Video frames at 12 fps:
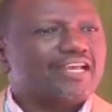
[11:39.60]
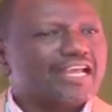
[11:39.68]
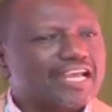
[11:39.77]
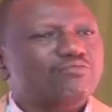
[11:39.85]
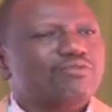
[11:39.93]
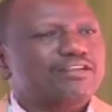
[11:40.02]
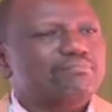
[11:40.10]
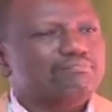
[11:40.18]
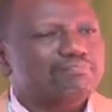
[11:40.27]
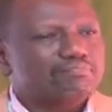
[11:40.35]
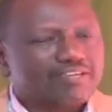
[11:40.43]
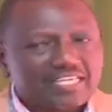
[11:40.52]
And we
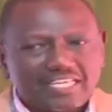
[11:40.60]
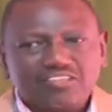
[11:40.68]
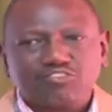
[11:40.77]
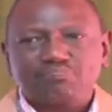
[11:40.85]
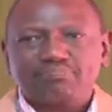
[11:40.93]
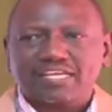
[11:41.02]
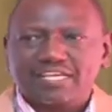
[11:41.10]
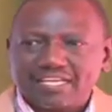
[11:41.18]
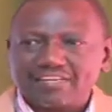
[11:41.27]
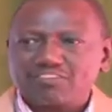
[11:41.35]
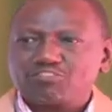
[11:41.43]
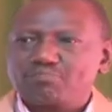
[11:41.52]
need to
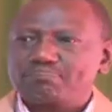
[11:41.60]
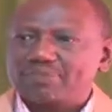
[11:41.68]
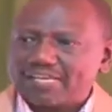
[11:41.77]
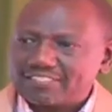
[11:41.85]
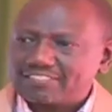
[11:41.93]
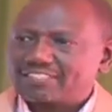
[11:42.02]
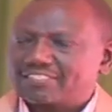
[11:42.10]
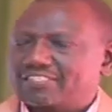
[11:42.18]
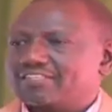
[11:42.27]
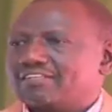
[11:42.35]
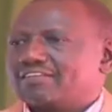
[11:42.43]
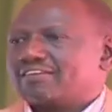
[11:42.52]
begin to build
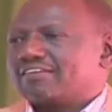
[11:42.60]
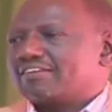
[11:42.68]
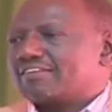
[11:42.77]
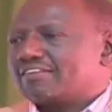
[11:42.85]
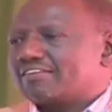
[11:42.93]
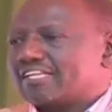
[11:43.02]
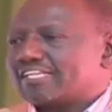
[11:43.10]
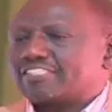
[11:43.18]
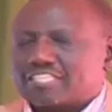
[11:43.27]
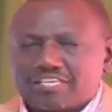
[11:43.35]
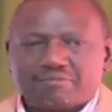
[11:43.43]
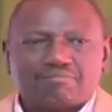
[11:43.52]
the
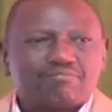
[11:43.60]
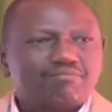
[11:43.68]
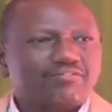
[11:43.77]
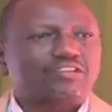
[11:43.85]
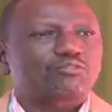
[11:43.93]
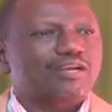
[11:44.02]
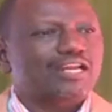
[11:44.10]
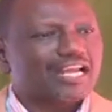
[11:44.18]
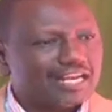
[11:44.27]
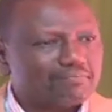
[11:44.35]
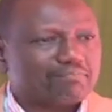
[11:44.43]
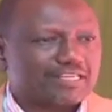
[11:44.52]
team that will
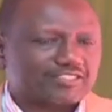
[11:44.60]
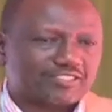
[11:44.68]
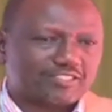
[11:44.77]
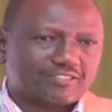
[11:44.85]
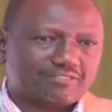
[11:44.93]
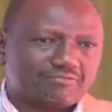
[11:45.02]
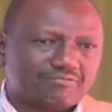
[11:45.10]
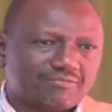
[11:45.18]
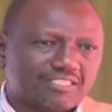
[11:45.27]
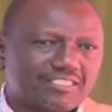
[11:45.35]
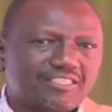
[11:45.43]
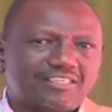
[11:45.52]
help us
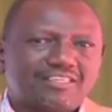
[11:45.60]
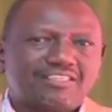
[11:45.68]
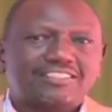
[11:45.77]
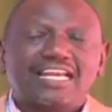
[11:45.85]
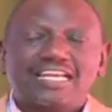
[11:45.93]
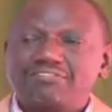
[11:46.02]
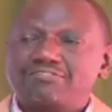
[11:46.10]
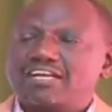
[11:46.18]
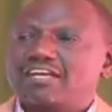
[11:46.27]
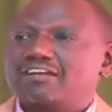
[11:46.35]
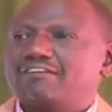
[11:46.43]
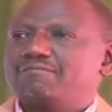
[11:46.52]
deliver
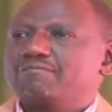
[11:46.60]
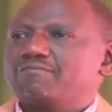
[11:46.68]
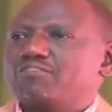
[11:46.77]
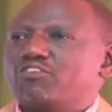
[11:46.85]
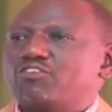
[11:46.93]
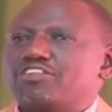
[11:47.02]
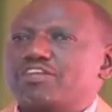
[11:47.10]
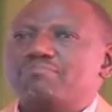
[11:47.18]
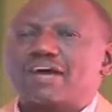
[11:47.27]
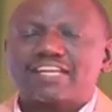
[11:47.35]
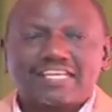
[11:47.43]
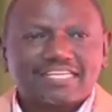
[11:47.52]
on the
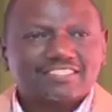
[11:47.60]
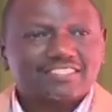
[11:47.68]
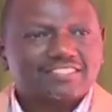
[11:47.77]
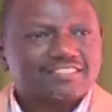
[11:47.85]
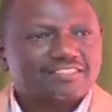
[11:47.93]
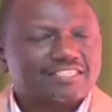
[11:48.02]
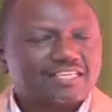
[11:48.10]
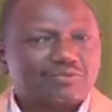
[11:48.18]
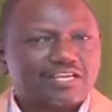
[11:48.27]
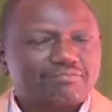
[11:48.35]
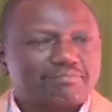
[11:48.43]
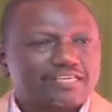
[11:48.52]
mandate that we
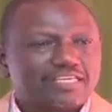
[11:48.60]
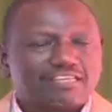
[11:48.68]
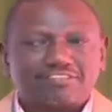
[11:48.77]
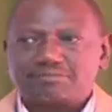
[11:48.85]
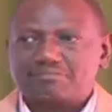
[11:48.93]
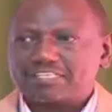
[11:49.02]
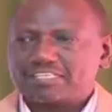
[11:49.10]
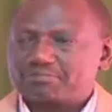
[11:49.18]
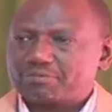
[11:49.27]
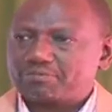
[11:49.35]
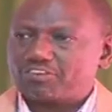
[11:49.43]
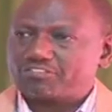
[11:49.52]
have been given by the
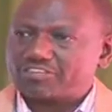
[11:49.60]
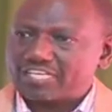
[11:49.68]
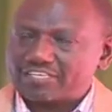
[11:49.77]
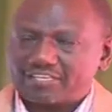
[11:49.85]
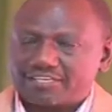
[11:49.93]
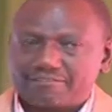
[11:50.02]
people of Kenya.